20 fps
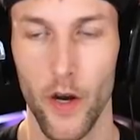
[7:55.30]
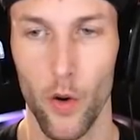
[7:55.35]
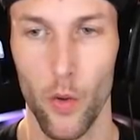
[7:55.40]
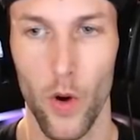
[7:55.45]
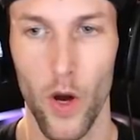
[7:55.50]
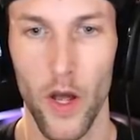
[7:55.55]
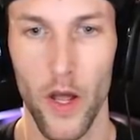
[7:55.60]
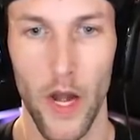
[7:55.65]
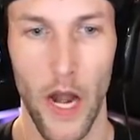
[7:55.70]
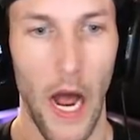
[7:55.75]
You know
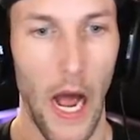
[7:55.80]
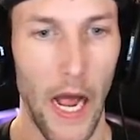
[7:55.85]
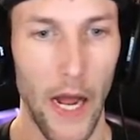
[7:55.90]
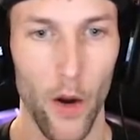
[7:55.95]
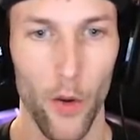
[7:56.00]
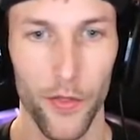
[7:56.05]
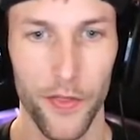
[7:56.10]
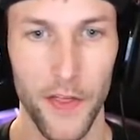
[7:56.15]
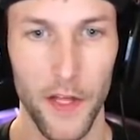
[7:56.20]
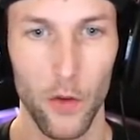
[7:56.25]
what? I
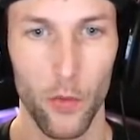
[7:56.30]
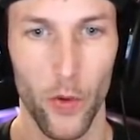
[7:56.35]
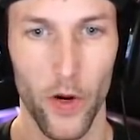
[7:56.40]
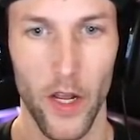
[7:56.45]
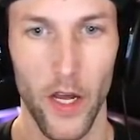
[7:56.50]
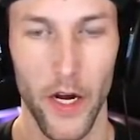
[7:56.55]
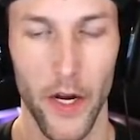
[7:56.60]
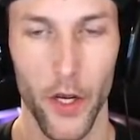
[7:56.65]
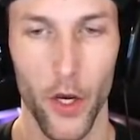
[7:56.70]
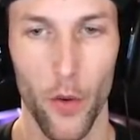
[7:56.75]
don't think we're
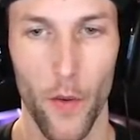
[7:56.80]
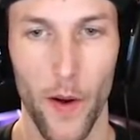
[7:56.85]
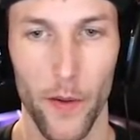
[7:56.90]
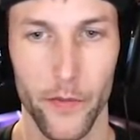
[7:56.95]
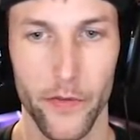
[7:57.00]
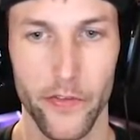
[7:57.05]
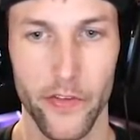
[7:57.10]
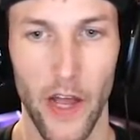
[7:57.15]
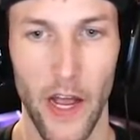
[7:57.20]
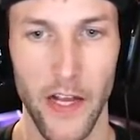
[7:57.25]
going to go
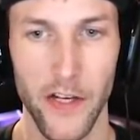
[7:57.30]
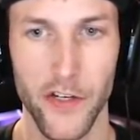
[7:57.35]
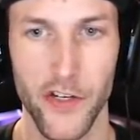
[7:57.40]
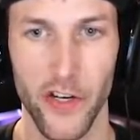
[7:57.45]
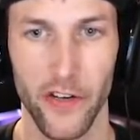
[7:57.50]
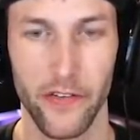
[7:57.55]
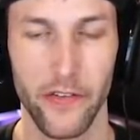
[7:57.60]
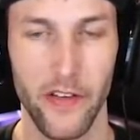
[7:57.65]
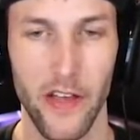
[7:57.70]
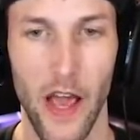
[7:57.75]
outside
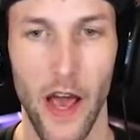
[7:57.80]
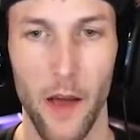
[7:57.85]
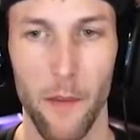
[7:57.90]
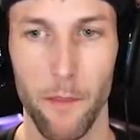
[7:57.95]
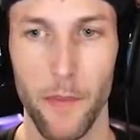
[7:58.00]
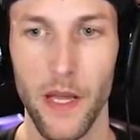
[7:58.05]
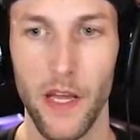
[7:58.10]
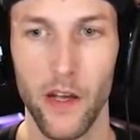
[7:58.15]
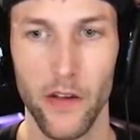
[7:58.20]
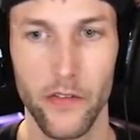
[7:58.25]
just
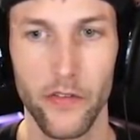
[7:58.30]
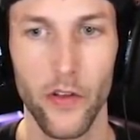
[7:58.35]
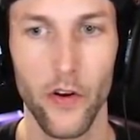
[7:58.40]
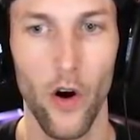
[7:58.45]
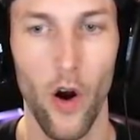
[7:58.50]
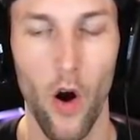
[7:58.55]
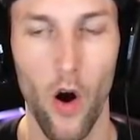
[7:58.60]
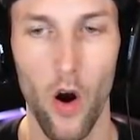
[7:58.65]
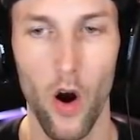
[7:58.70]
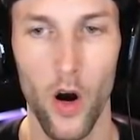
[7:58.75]
yet because
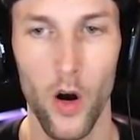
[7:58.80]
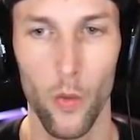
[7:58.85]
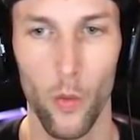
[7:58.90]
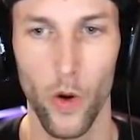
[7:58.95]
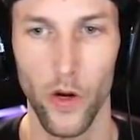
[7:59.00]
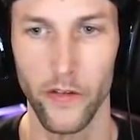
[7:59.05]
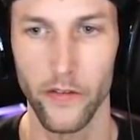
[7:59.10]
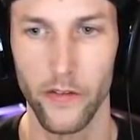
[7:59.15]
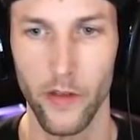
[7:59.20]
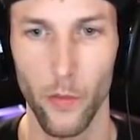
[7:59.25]
there are
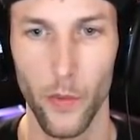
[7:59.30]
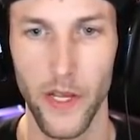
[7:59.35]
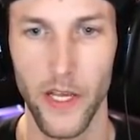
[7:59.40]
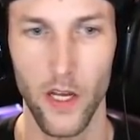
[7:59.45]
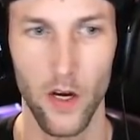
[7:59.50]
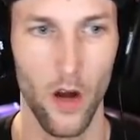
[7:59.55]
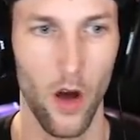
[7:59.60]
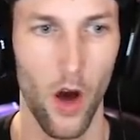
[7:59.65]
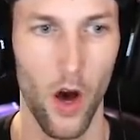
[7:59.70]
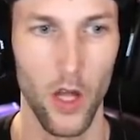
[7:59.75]
ones that we
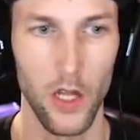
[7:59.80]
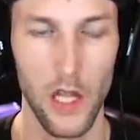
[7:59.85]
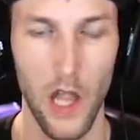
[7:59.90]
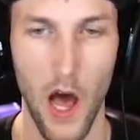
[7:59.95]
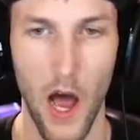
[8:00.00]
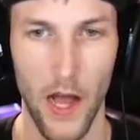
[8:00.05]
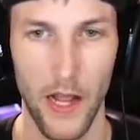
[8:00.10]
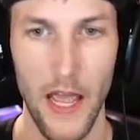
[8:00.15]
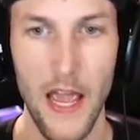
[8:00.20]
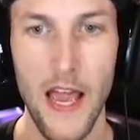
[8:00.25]
can
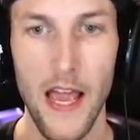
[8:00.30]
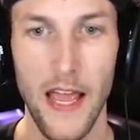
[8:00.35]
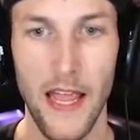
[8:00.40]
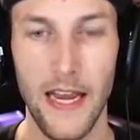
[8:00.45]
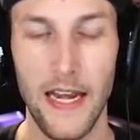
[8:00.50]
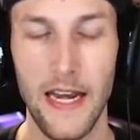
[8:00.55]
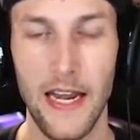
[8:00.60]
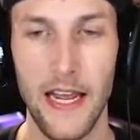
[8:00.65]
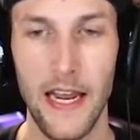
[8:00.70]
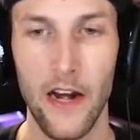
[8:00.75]
unlock
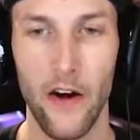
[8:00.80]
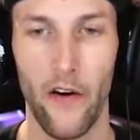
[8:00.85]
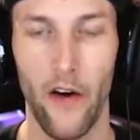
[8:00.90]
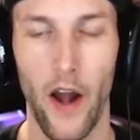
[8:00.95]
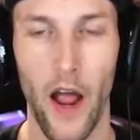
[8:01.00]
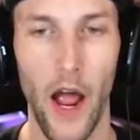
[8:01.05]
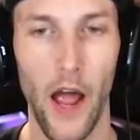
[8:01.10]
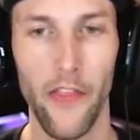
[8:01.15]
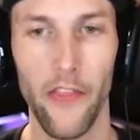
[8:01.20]
in here.